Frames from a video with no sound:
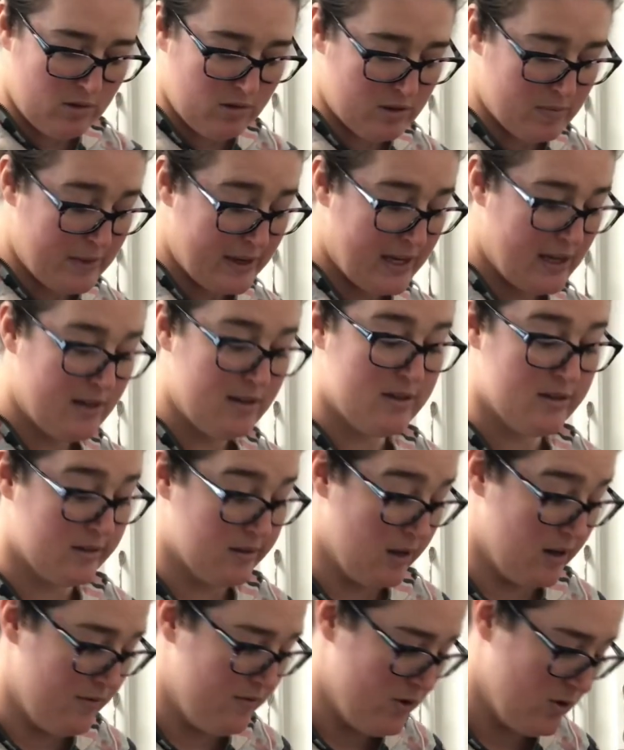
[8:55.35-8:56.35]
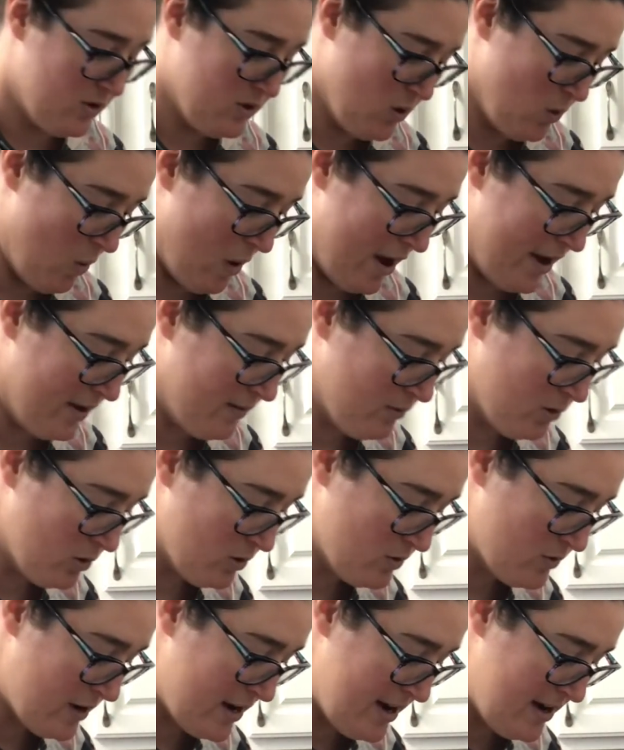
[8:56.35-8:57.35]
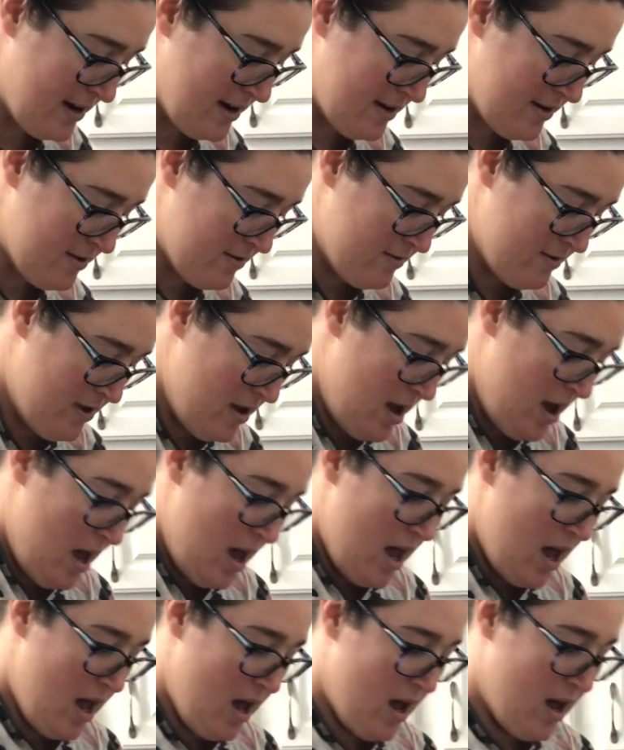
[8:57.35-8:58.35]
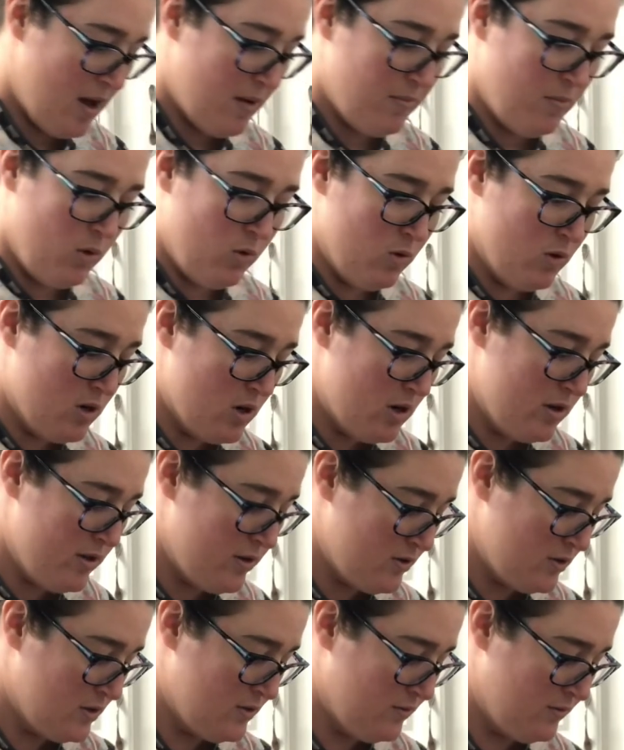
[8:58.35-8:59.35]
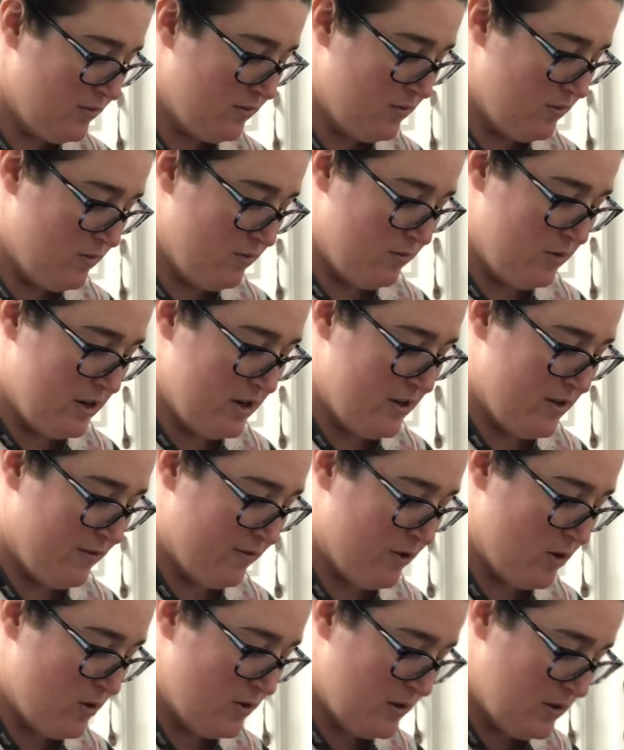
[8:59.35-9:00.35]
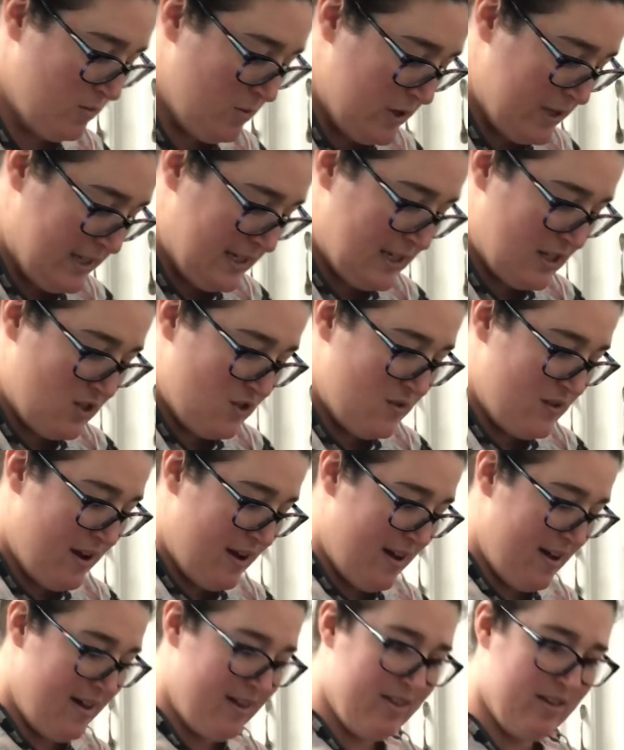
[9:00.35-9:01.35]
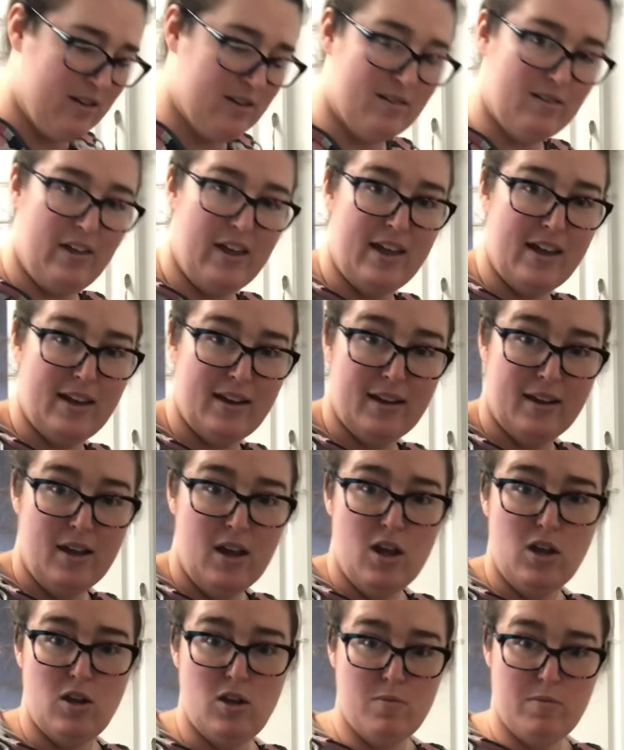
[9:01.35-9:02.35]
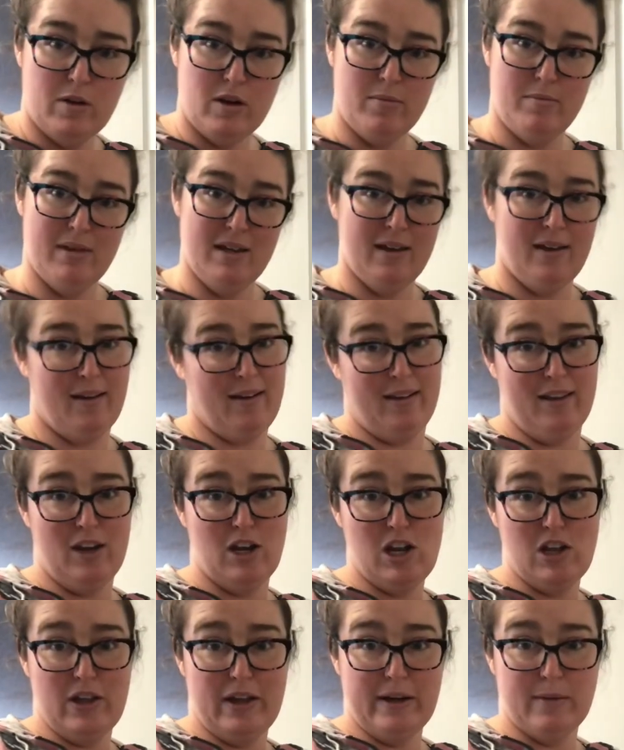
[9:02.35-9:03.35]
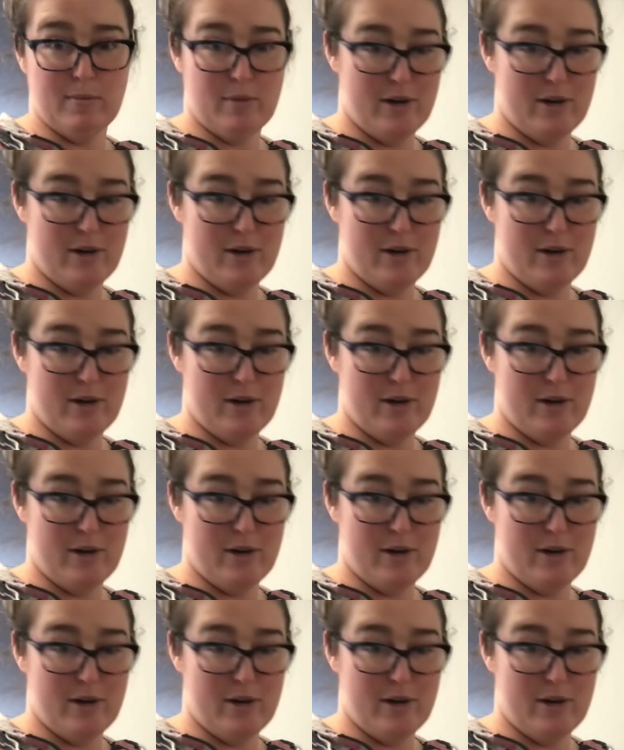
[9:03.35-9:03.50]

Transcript: My kids love those Hawaiian rolls right now, or those, what are the frozen ones that you get that are like, you put them in and then you let them